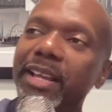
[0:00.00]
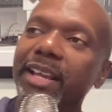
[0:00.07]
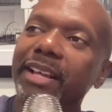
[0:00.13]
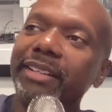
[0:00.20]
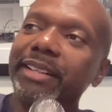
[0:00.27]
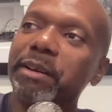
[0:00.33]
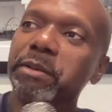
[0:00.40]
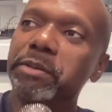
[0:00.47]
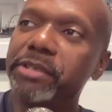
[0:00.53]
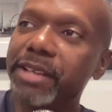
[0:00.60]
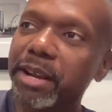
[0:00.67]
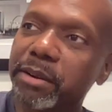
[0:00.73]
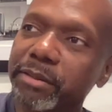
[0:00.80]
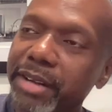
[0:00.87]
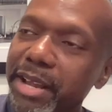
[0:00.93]
they would
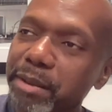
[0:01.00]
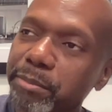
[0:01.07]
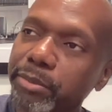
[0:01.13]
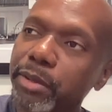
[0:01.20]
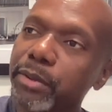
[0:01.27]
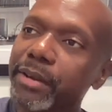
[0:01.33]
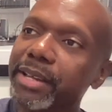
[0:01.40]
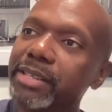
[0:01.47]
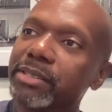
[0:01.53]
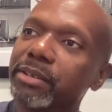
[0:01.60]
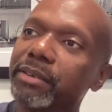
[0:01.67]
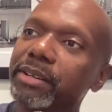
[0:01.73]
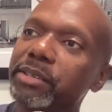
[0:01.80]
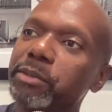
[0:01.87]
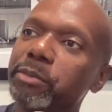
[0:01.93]
check on their employees. So
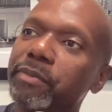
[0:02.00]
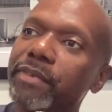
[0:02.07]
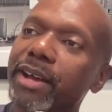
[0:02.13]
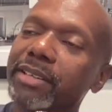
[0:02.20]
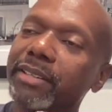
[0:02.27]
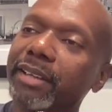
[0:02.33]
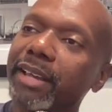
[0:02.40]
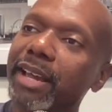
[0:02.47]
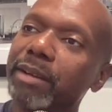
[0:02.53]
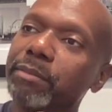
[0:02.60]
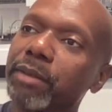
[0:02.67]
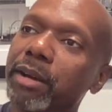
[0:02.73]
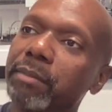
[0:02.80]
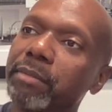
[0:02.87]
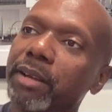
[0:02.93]
the supervisor came
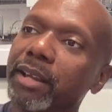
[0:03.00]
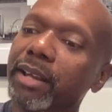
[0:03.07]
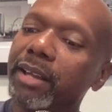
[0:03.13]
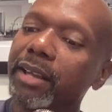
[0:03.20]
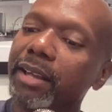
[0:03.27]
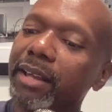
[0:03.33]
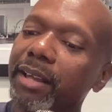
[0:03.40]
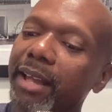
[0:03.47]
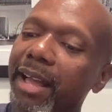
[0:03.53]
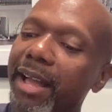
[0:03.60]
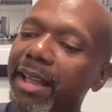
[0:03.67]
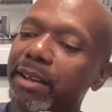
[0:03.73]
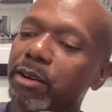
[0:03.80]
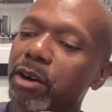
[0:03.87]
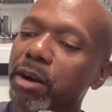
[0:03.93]
up and
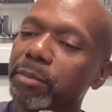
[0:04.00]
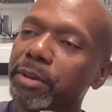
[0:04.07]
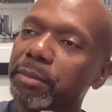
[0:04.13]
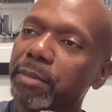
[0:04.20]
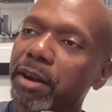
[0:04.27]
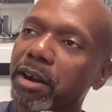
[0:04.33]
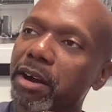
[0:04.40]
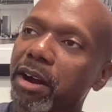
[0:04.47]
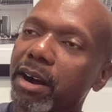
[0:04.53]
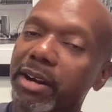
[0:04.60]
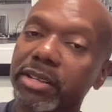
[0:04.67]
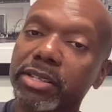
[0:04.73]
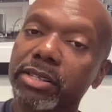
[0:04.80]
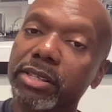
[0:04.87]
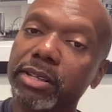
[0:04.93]
he caught me in my car
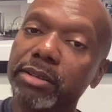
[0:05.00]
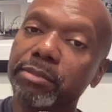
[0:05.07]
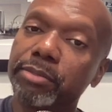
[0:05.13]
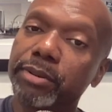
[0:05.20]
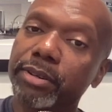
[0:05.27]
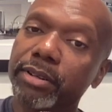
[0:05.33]
asleep.